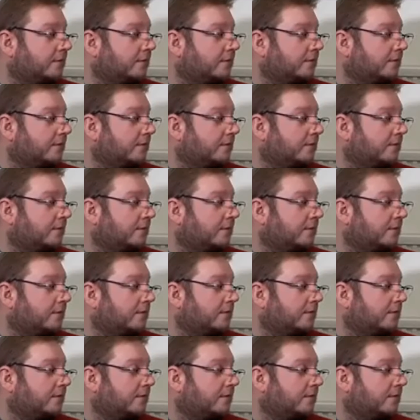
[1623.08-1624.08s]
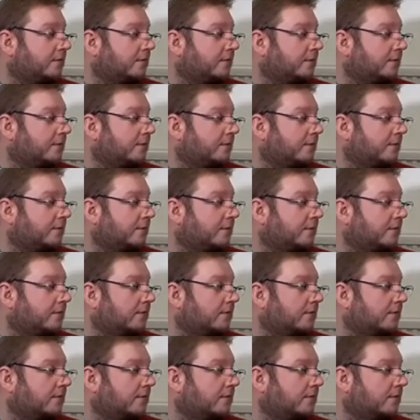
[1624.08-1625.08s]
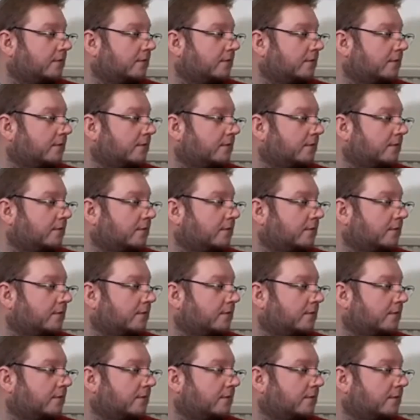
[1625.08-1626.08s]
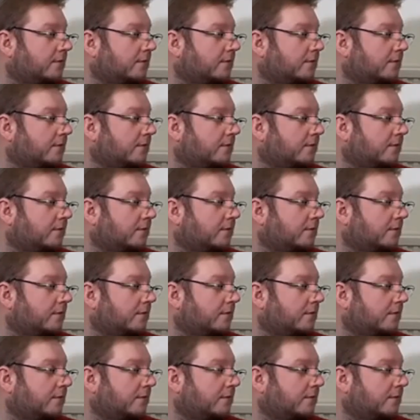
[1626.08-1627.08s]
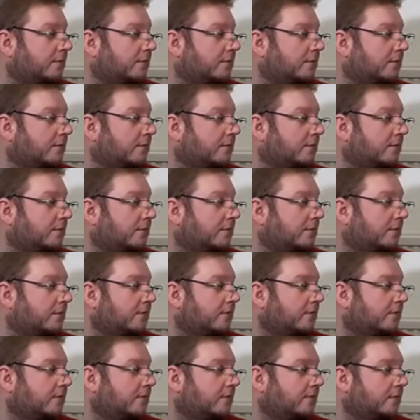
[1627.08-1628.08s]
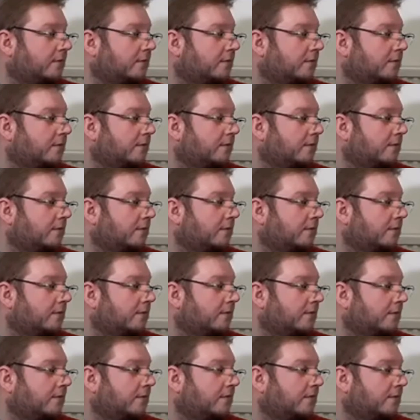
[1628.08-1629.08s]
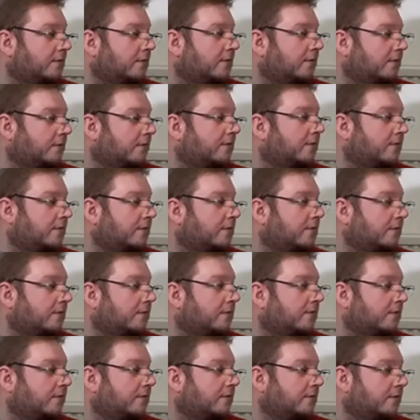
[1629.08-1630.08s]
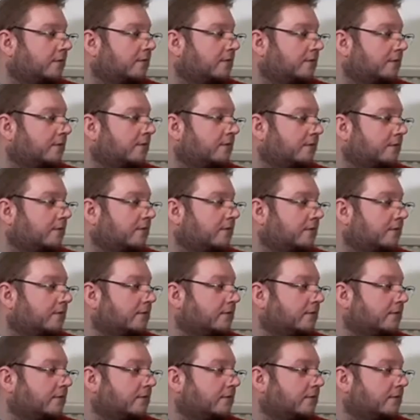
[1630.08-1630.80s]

No words are spoken by the person on screen.